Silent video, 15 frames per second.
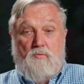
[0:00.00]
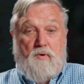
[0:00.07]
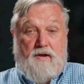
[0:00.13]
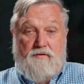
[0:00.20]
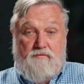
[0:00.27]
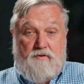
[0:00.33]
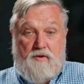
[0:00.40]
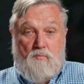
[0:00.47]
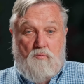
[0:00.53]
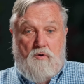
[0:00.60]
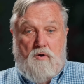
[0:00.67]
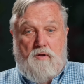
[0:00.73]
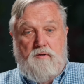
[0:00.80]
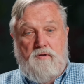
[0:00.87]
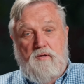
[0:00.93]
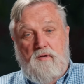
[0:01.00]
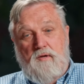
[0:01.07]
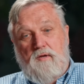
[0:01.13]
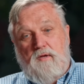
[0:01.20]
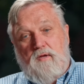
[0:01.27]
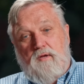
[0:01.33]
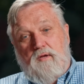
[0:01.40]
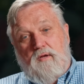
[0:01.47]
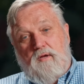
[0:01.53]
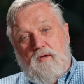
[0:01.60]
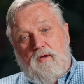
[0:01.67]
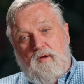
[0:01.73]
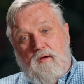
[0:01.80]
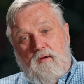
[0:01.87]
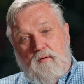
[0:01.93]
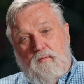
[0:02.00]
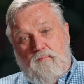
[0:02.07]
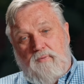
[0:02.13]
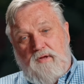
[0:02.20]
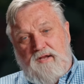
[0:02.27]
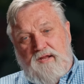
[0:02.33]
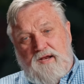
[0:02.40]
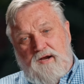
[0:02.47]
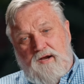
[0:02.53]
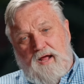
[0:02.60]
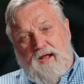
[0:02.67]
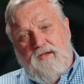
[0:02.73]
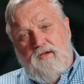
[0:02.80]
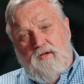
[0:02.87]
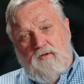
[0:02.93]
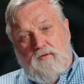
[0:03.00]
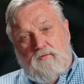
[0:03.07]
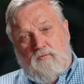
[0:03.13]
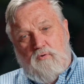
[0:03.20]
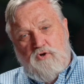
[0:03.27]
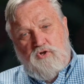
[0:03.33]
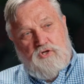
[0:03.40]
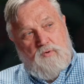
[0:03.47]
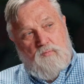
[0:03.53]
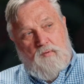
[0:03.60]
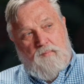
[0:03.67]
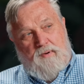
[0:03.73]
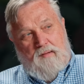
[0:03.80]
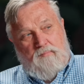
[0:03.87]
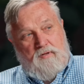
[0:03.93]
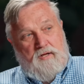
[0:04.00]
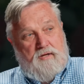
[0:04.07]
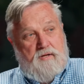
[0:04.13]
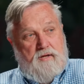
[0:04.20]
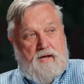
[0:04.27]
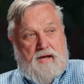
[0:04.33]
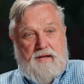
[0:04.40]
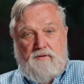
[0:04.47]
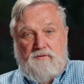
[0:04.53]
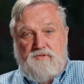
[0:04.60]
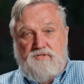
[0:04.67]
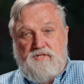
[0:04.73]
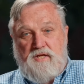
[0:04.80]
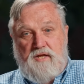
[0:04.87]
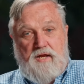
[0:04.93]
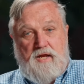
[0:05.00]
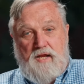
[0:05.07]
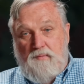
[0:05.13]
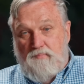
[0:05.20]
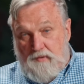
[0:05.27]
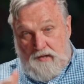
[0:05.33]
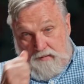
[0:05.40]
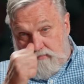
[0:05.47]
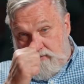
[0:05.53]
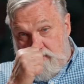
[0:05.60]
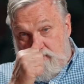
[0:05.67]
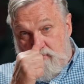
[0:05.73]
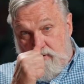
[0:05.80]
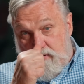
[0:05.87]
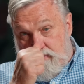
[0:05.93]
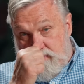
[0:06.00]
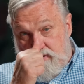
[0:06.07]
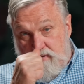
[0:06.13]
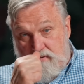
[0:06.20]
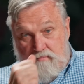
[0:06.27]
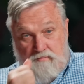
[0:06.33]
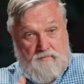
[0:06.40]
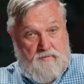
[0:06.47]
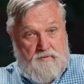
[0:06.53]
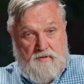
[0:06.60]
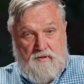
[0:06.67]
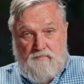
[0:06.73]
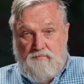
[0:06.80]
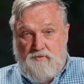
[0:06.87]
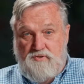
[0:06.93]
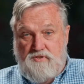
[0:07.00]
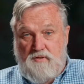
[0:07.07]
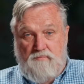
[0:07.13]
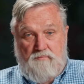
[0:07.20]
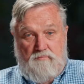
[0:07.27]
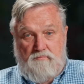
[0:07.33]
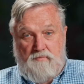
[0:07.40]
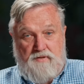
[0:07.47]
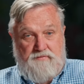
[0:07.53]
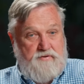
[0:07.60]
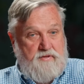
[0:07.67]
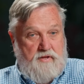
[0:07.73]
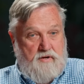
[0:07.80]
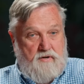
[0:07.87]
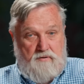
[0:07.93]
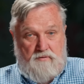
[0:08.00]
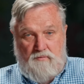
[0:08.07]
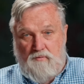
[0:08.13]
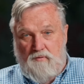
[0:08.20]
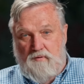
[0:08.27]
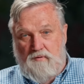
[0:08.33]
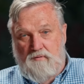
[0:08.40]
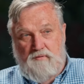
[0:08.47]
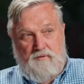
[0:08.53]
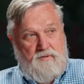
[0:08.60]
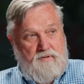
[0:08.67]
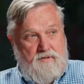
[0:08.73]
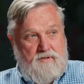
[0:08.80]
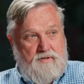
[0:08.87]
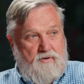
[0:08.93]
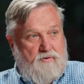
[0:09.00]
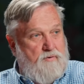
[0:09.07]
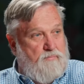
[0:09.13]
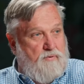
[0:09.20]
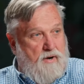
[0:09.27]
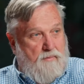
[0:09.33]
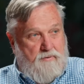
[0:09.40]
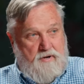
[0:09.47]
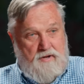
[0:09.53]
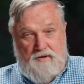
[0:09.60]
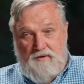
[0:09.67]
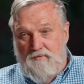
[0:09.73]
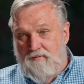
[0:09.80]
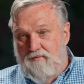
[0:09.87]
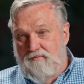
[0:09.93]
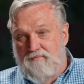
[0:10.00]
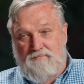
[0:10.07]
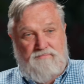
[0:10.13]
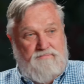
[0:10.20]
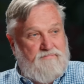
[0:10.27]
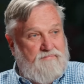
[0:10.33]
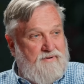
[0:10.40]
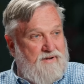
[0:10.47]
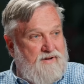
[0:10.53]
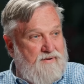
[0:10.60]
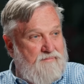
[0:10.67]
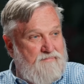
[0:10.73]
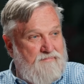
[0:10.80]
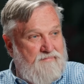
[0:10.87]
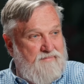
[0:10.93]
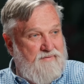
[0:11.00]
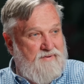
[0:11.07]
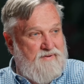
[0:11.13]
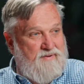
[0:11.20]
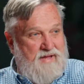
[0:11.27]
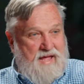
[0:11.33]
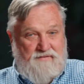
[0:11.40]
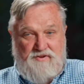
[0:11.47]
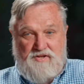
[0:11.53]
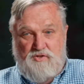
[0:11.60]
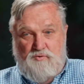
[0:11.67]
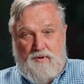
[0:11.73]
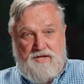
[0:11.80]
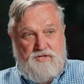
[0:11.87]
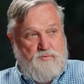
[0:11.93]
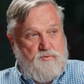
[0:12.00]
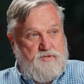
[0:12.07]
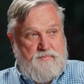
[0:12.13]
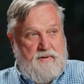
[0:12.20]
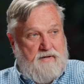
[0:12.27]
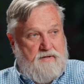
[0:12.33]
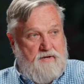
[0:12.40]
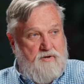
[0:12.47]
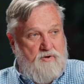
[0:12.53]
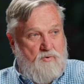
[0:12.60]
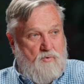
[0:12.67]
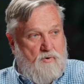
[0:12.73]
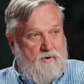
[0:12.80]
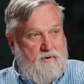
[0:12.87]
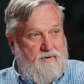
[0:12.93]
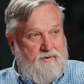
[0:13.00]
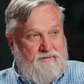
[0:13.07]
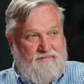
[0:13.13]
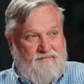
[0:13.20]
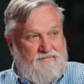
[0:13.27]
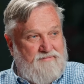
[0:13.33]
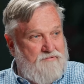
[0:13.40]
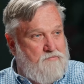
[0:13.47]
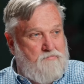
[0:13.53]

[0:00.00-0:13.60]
whatever they want. But in an ideal Christian republic, I don't see any problem with a Muslim living there or owning property or having his rights respected in court and